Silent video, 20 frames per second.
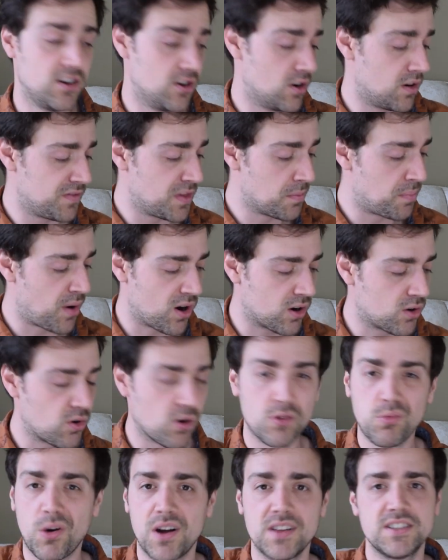You know, if the bar
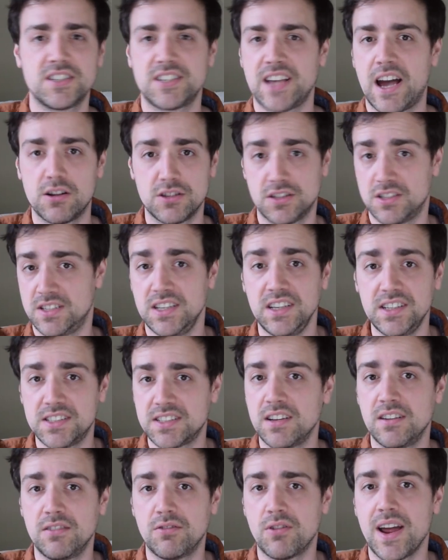chord one sounds
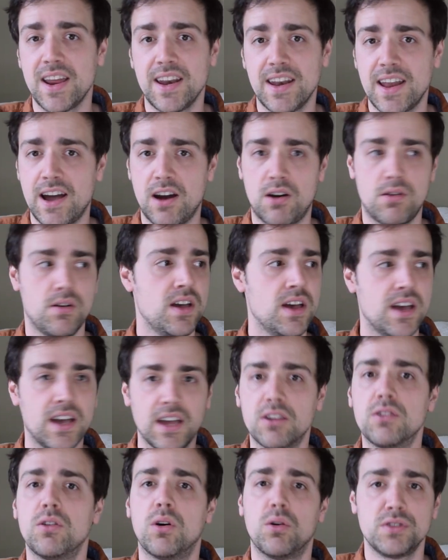decent right now,
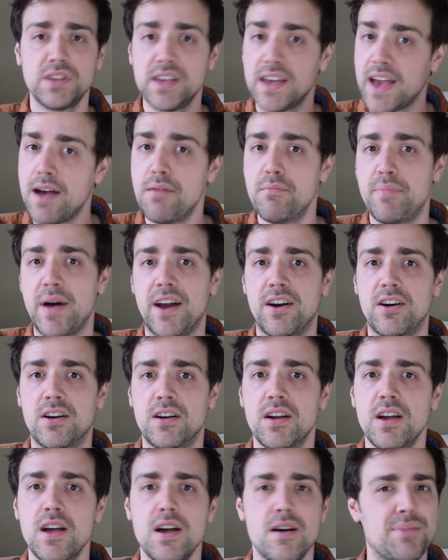it'll only get
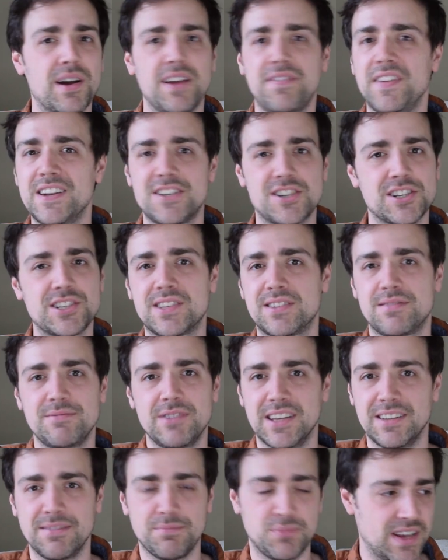better. But if it
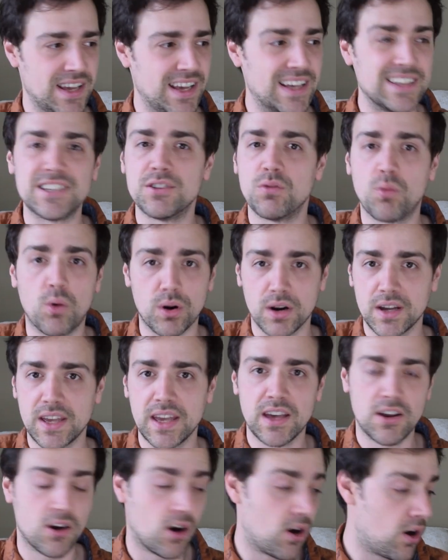just isn't
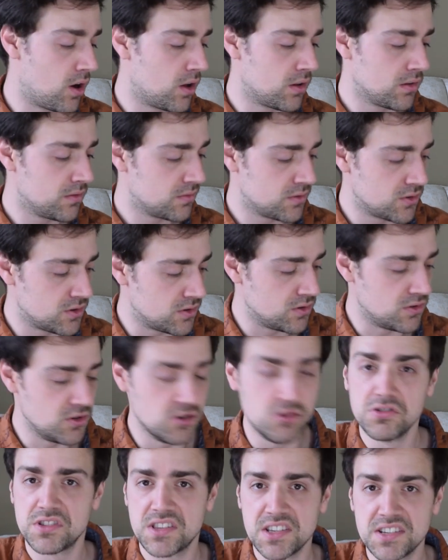working at all,
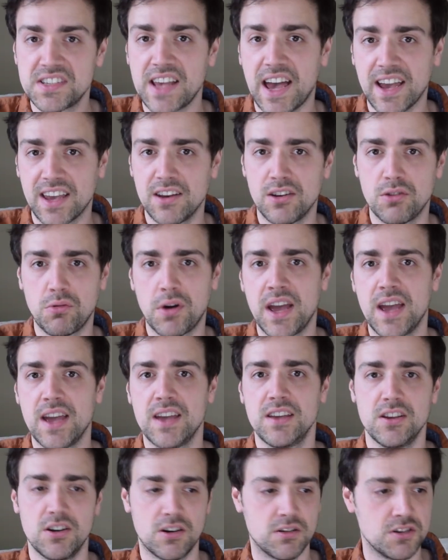use the second
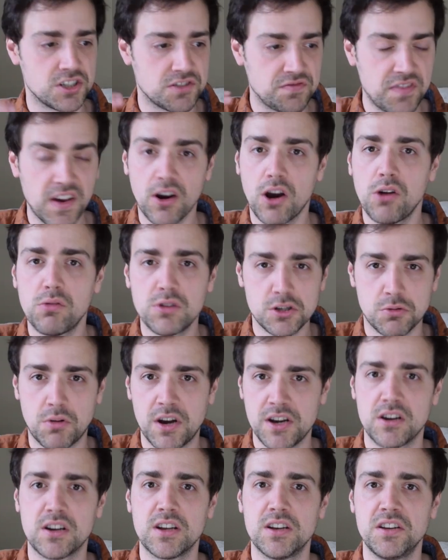way, you know, and just figure out which
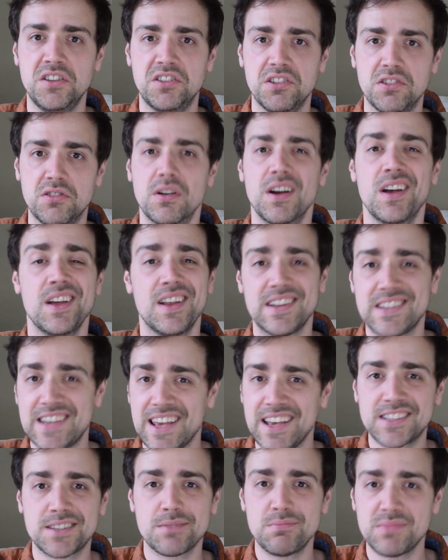one you're going to do.
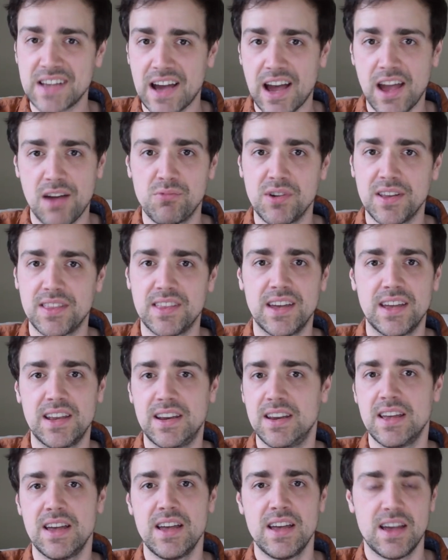Take some time with
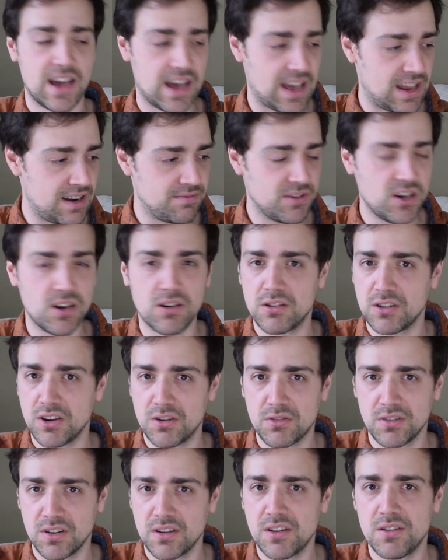it. And, you know,
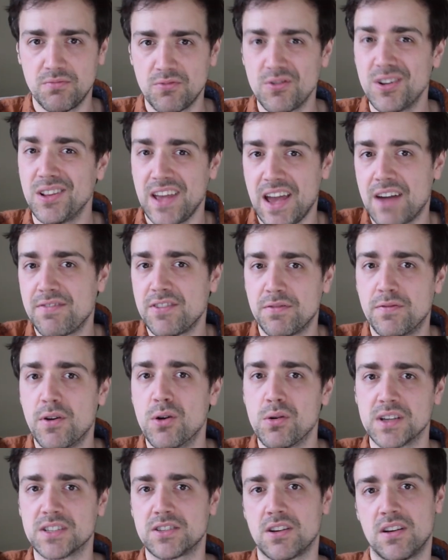you're going to really have to
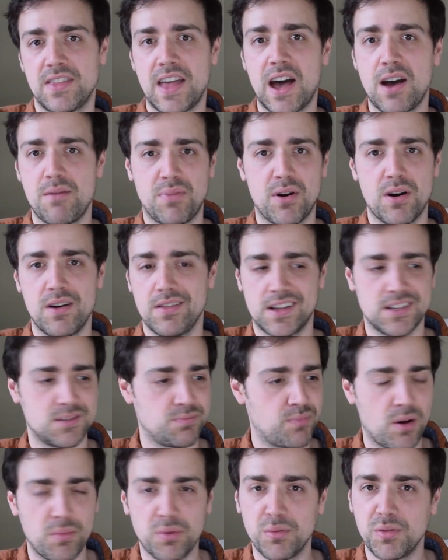focus on that part. That's
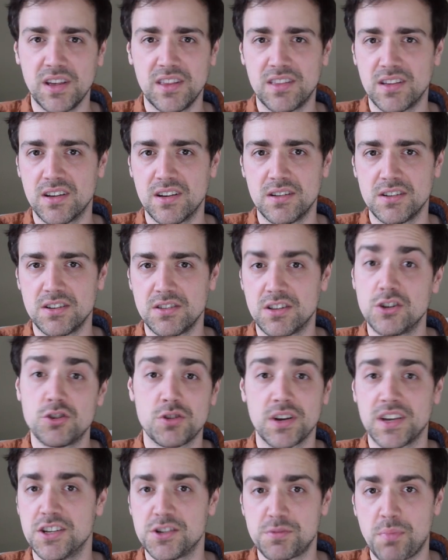probably the, the
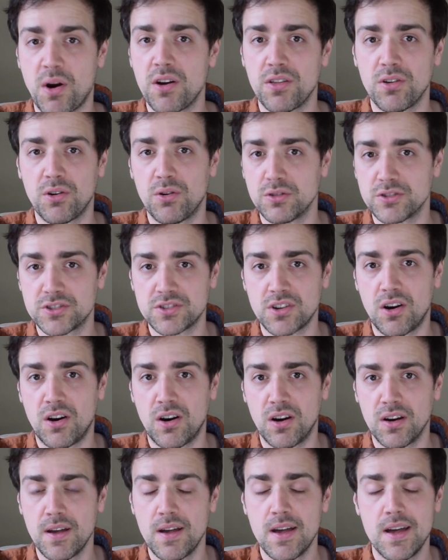trickiest part of the whole
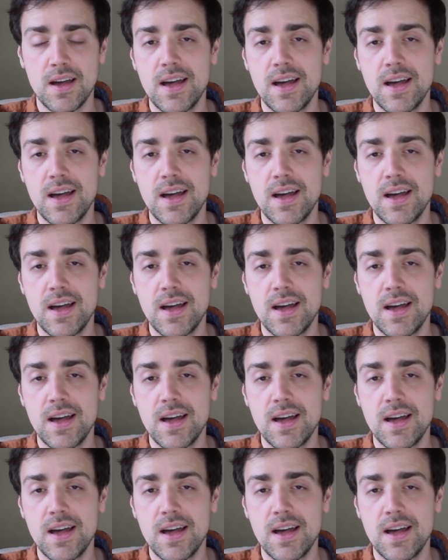song.